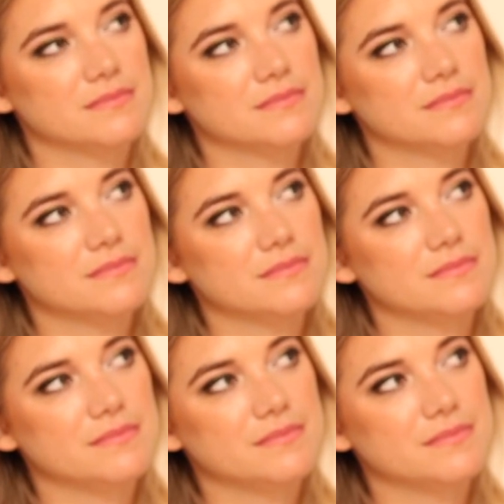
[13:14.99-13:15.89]

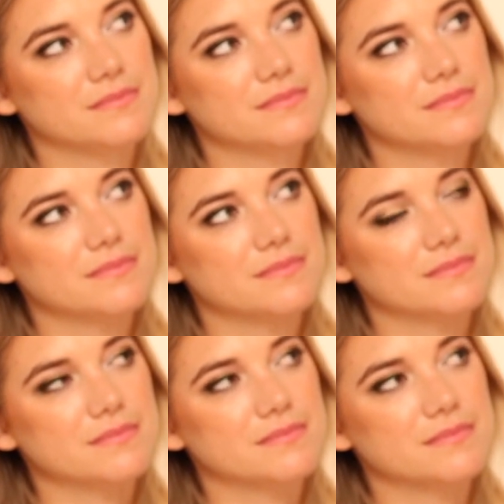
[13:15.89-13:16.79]

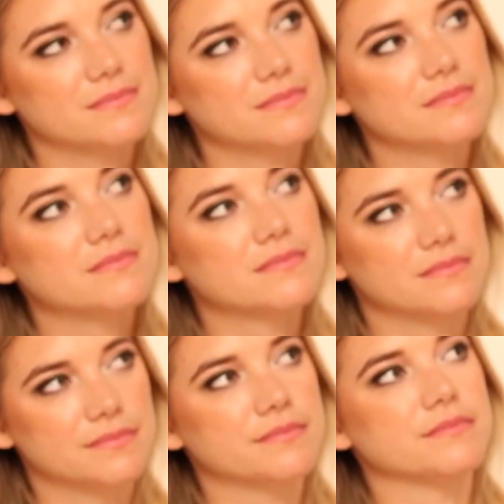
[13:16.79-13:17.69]

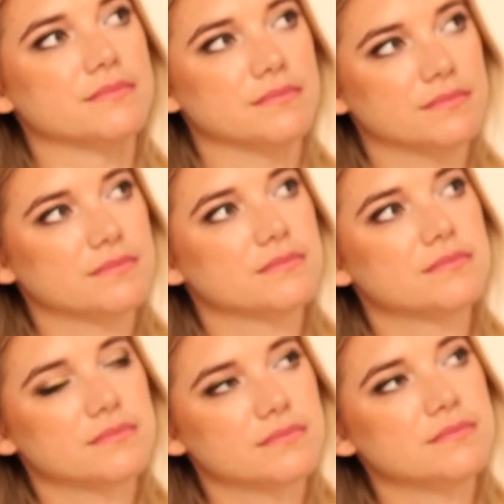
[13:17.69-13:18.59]

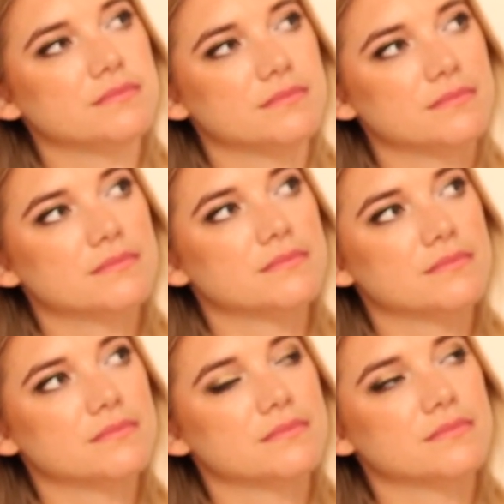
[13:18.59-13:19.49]

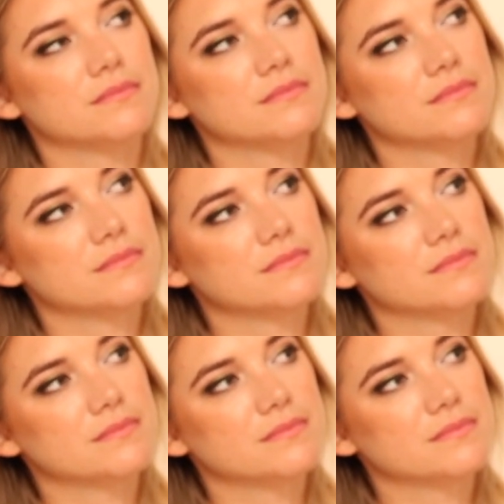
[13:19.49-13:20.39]

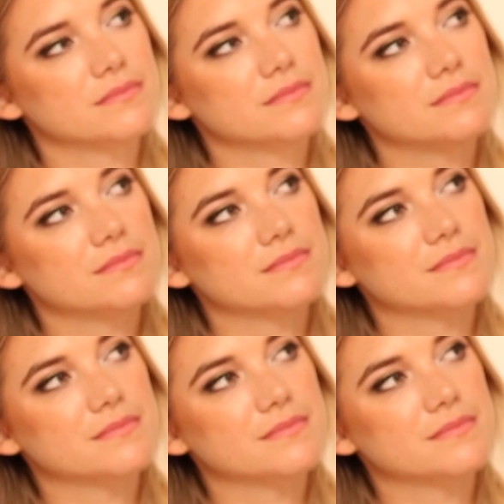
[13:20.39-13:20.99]
This person isn't speaking.